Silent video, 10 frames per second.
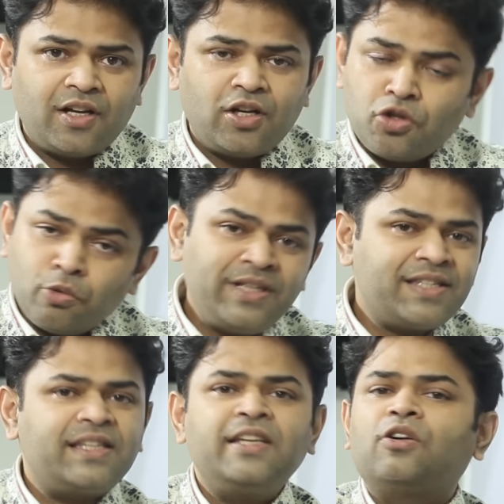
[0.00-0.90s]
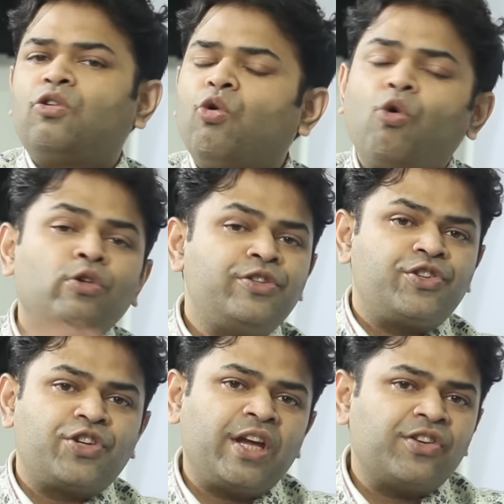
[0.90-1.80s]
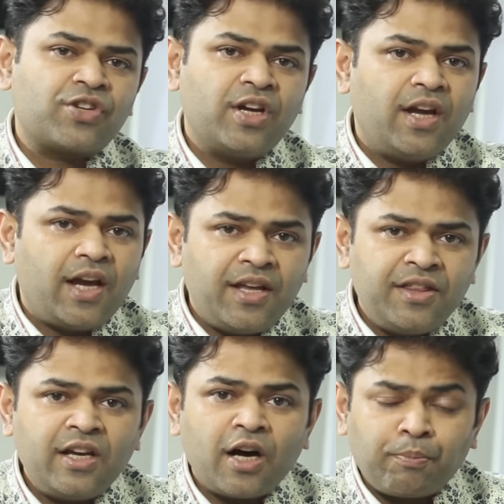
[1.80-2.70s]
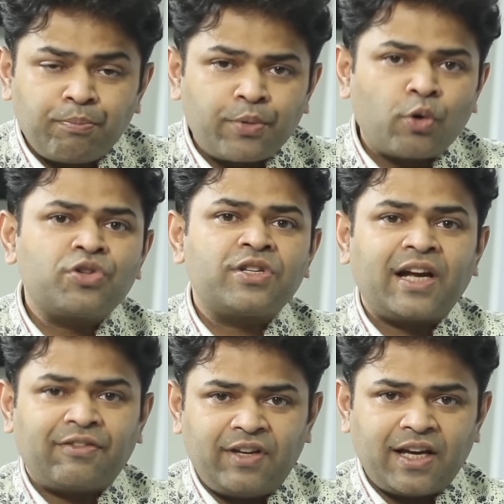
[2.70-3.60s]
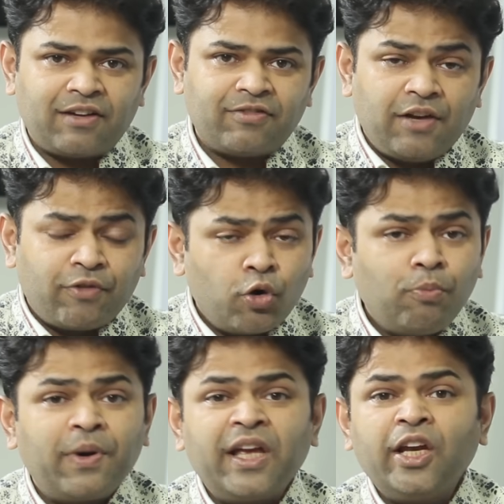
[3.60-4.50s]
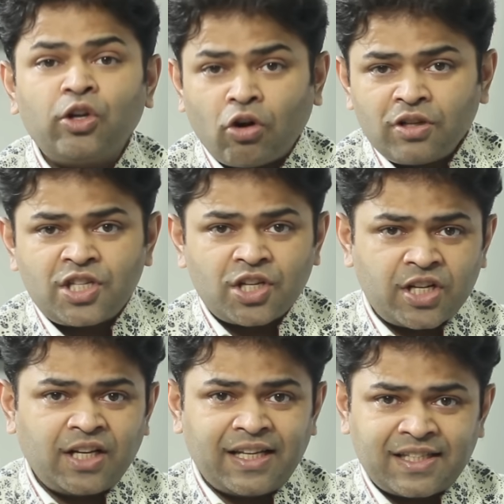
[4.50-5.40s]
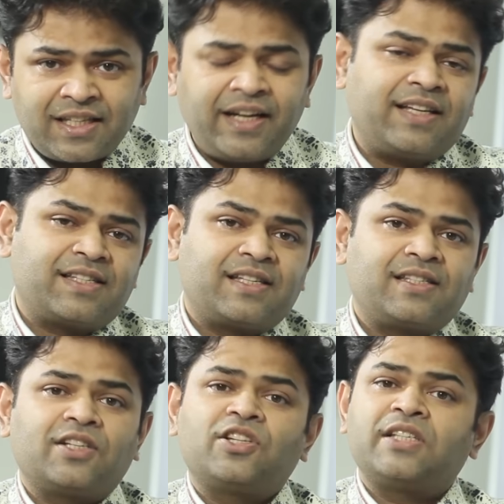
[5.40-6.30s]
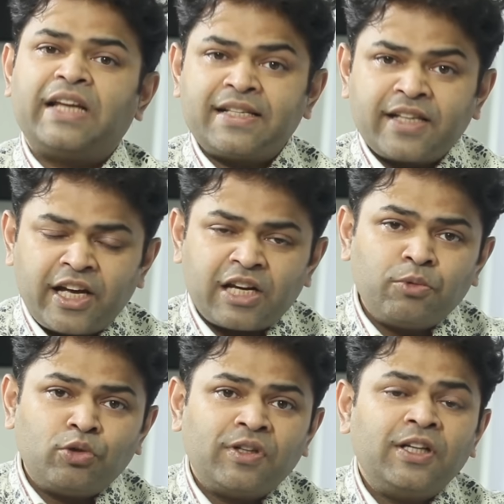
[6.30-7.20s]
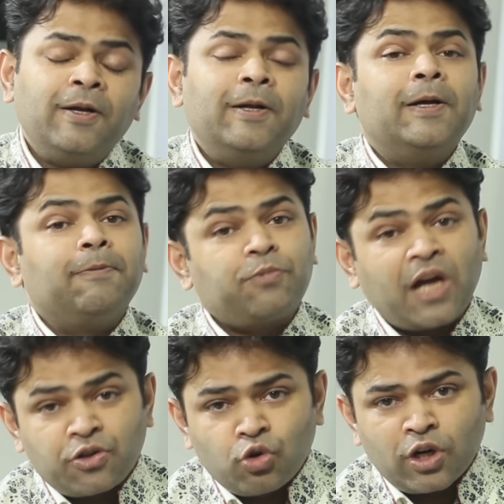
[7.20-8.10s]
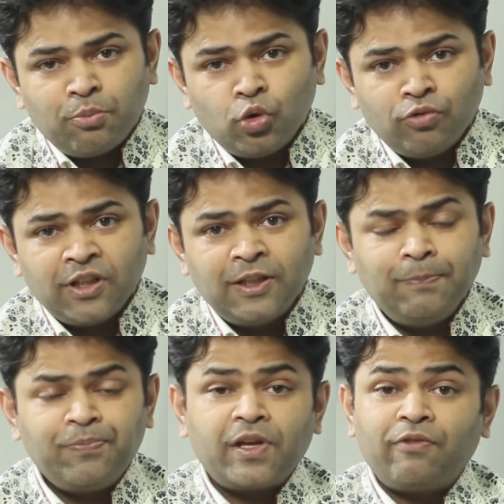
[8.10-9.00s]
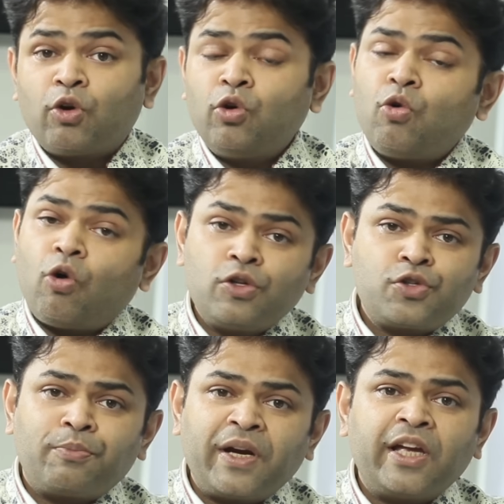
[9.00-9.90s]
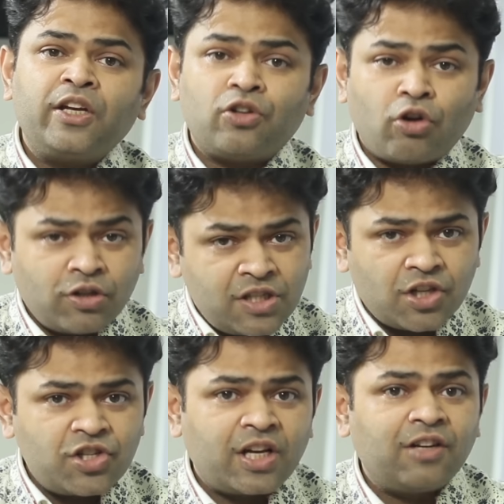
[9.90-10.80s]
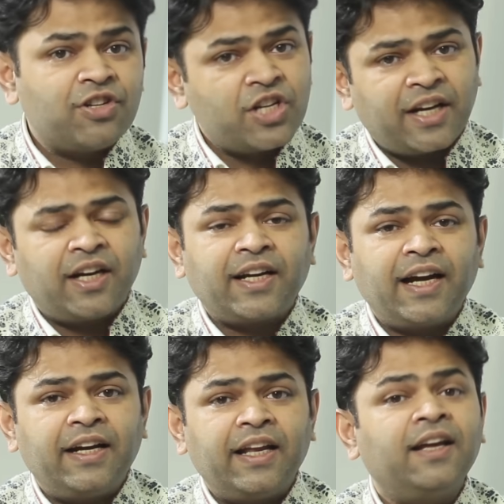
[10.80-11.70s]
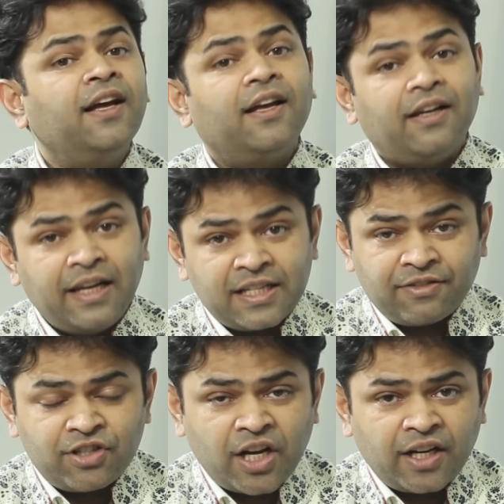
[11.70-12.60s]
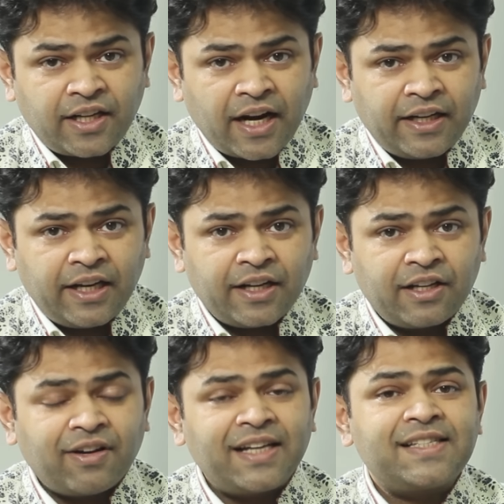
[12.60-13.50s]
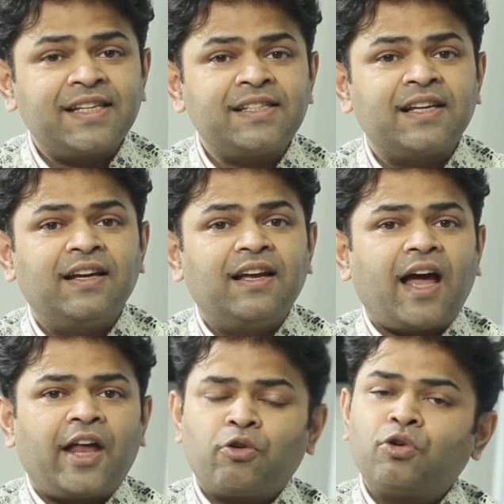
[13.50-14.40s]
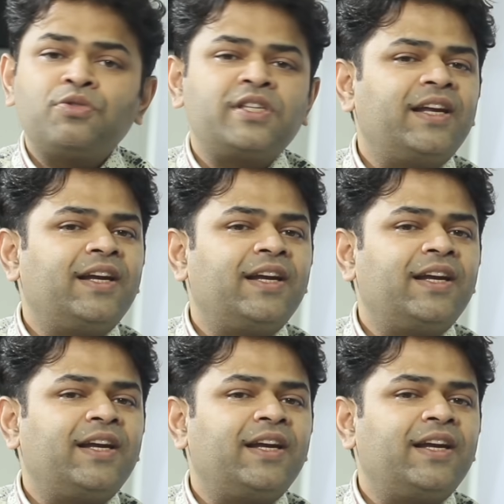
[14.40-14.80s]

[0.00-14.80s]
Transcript: You will see a whole change in the approach that we have. We're going to bring in non-surgical aesthetics such as laser hair removal, tattoo removal. We're going to also bring in non-surgical vagina tightening, laser vagina tightening devices, and you're going to see an